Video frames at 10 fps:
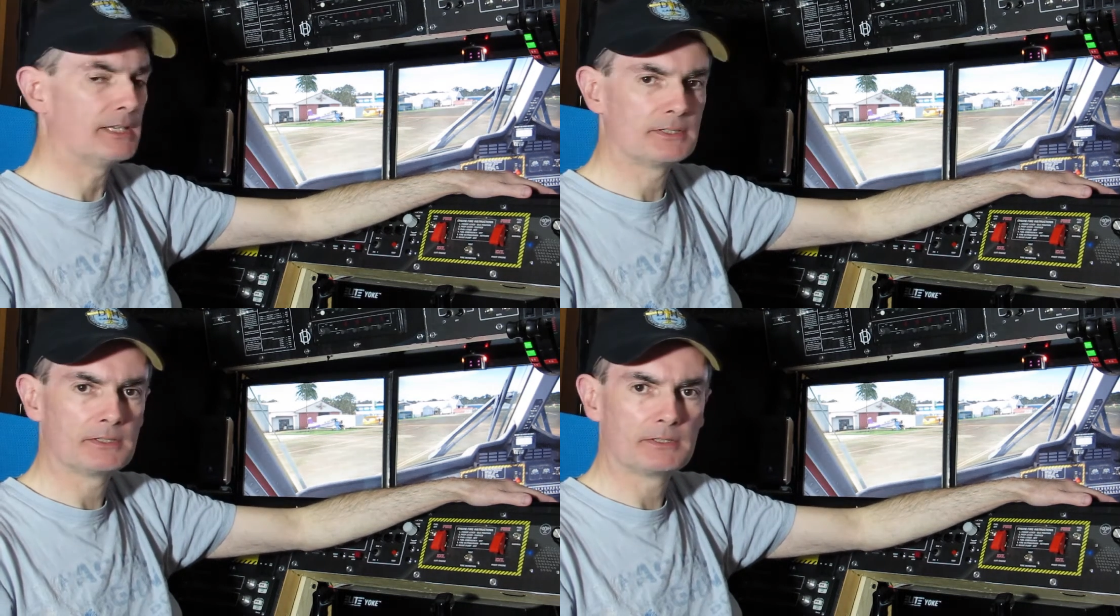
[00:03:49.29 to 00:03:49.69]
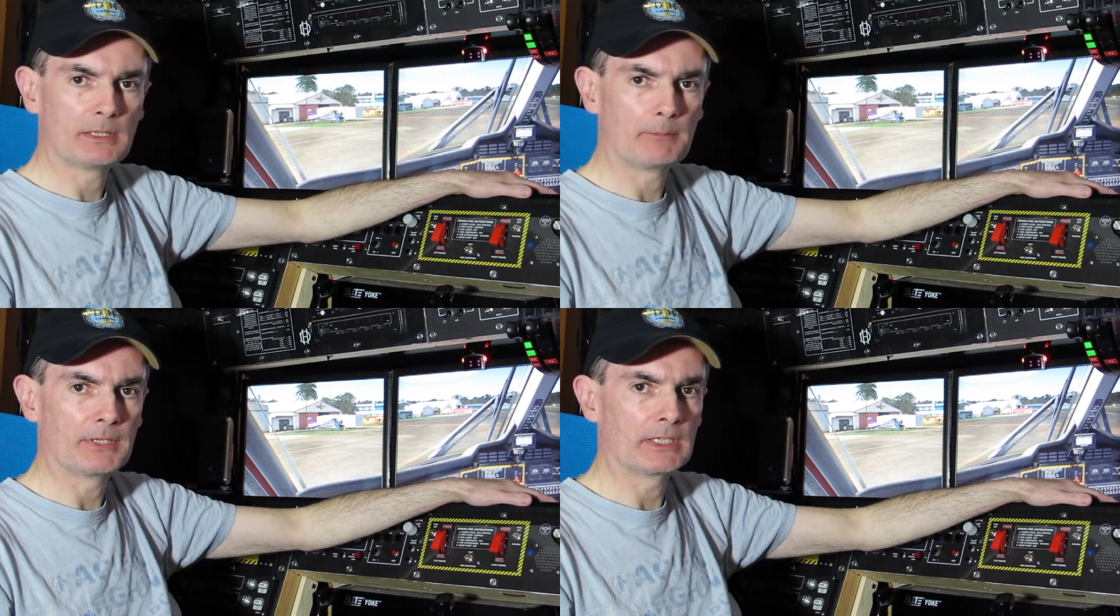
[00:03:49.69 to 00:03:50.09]
it's
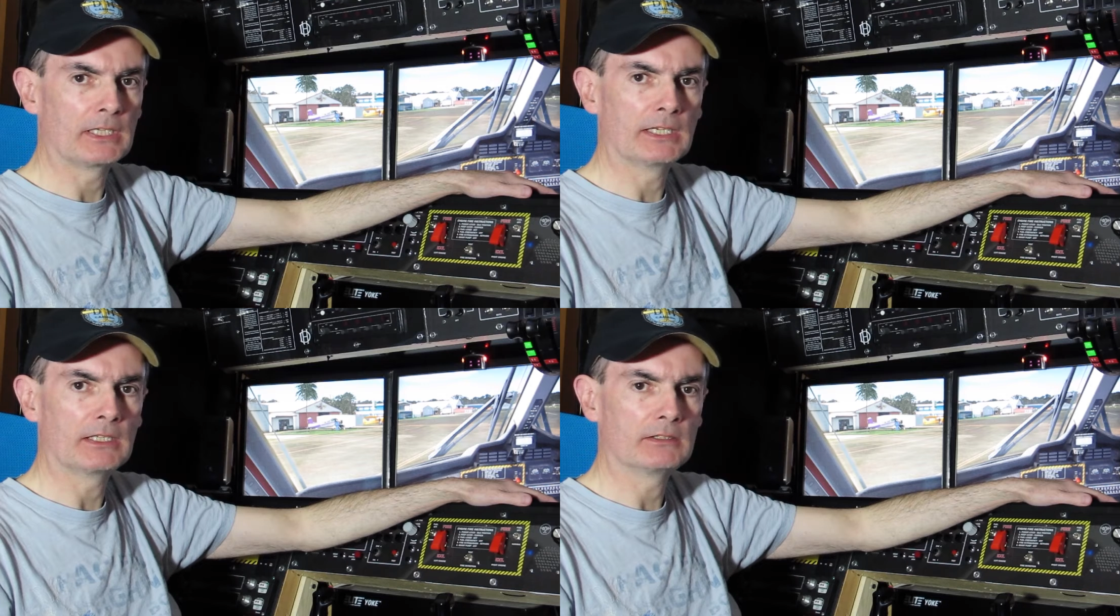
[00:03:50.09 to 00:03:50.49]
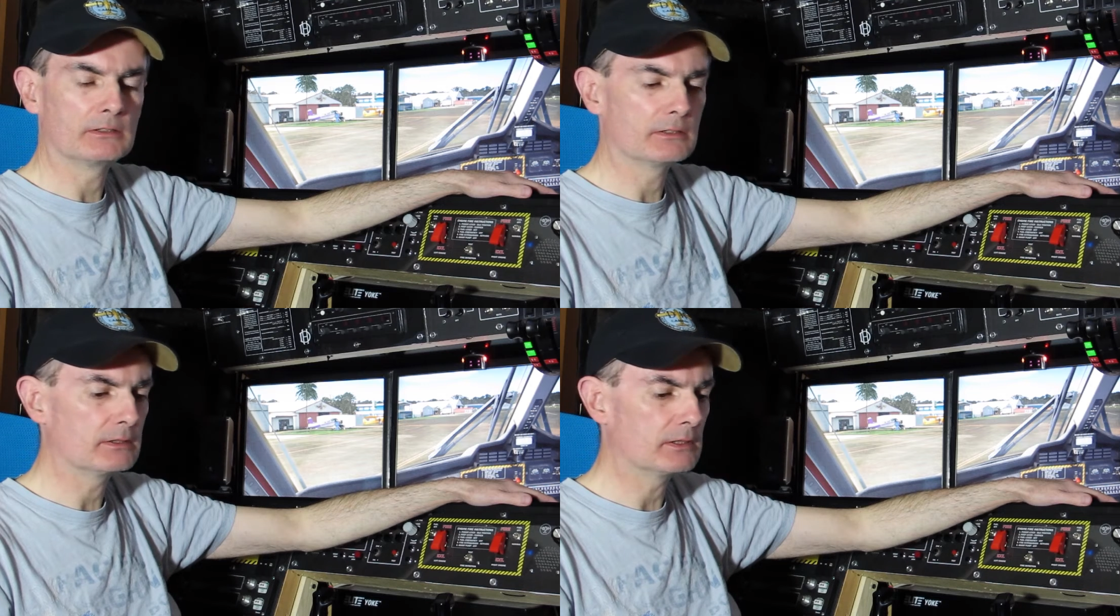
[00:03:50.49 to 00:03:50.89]
something like
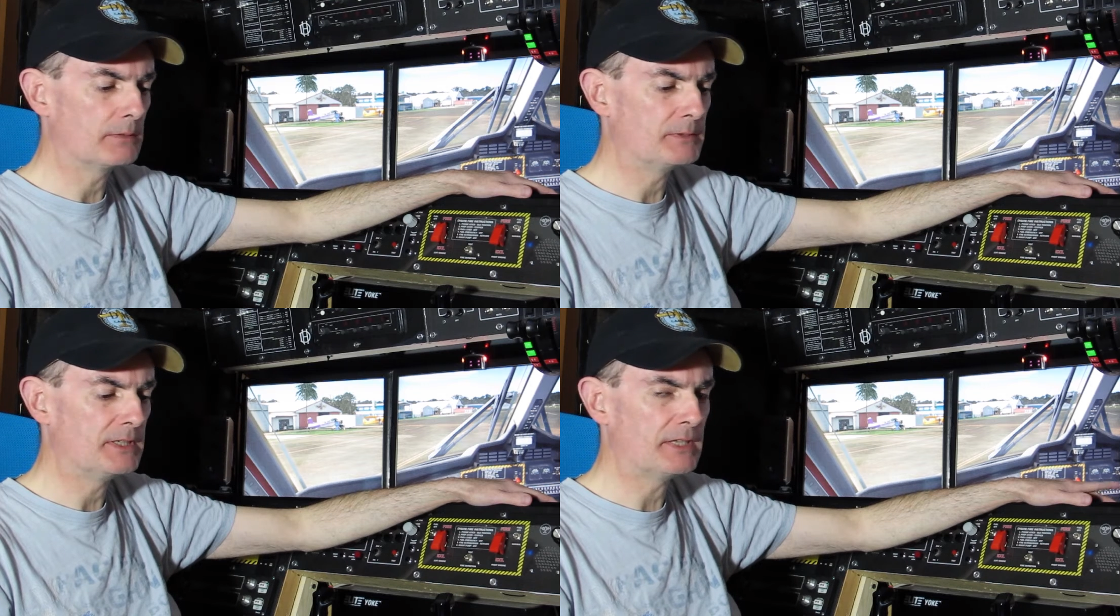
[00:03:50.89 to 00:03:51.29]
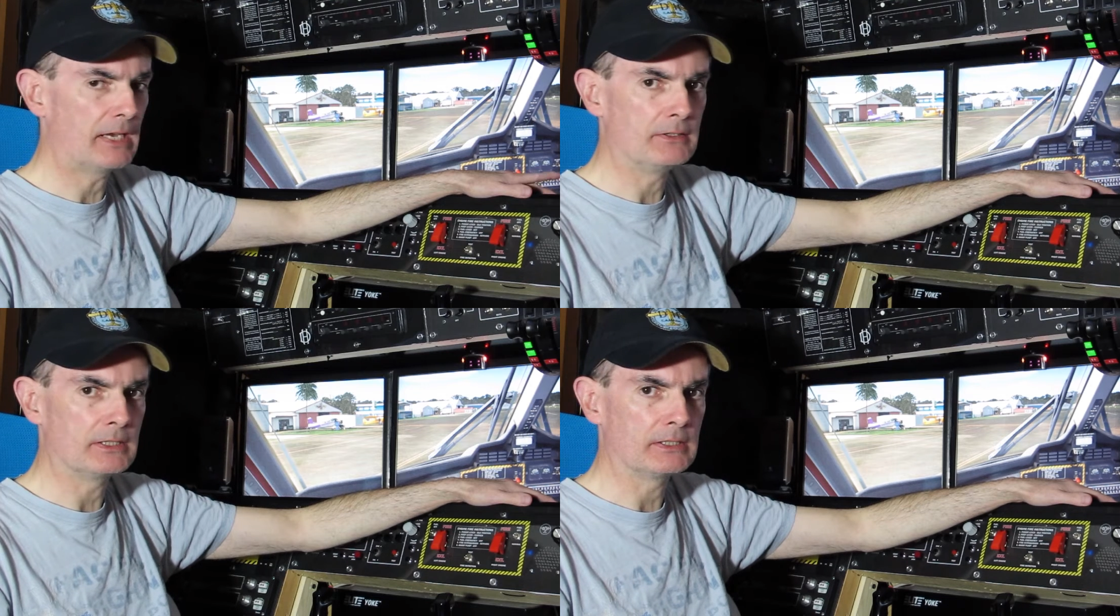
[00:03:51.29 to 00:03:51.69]

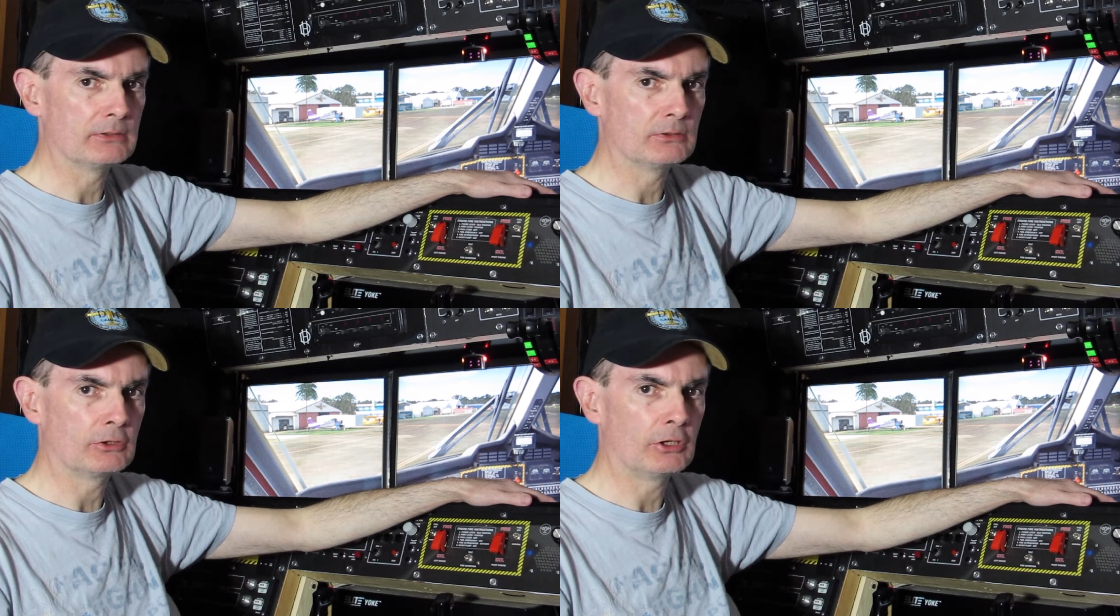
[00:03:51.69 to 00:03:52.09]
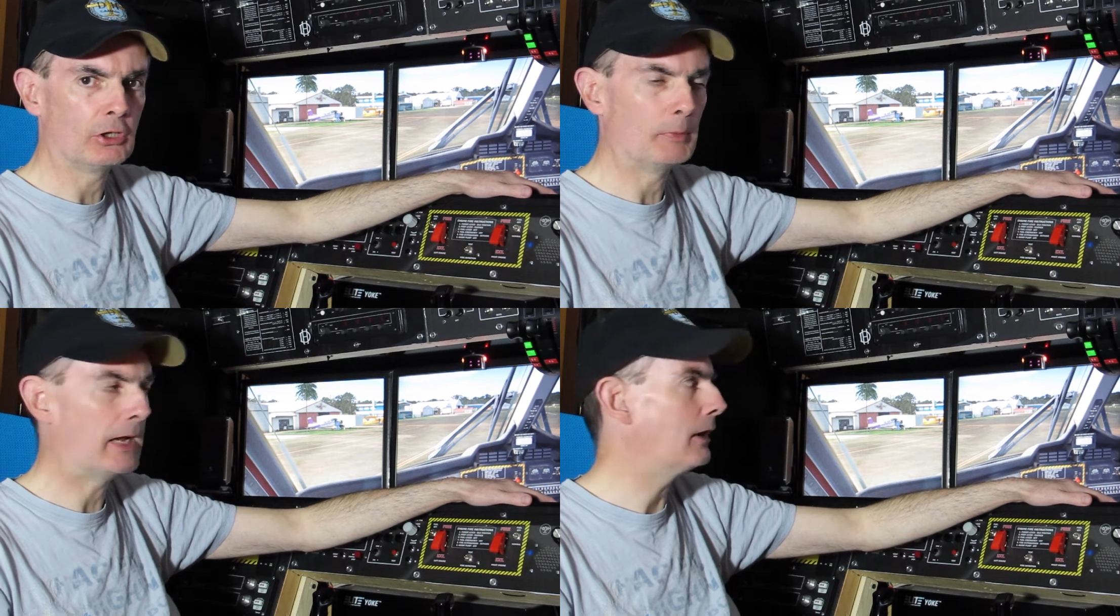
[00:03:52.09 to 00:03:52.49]
descending on
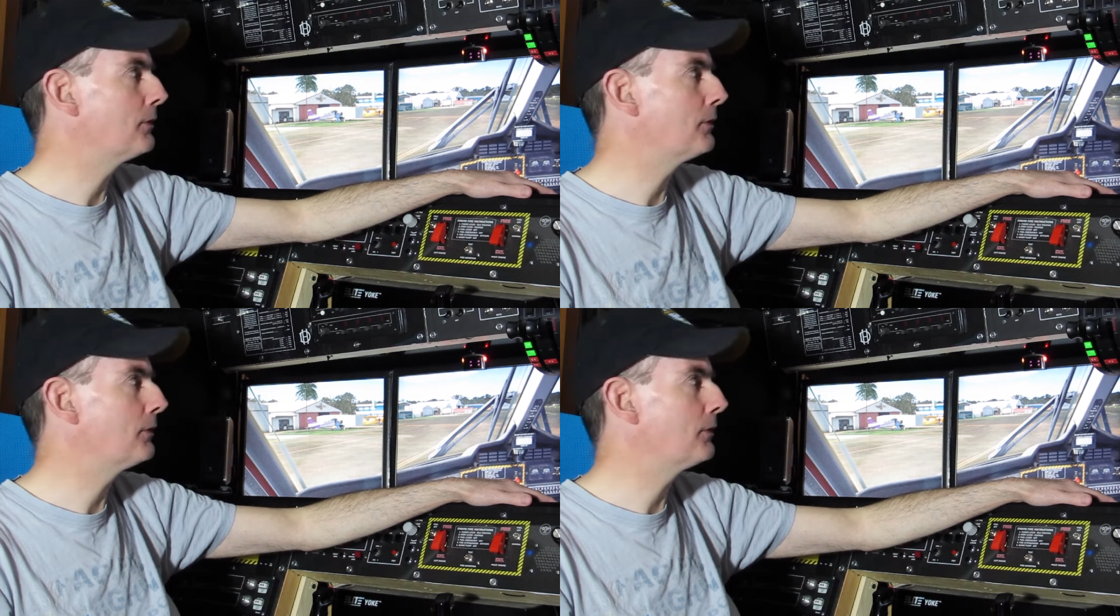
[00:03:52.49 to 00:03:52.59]
low power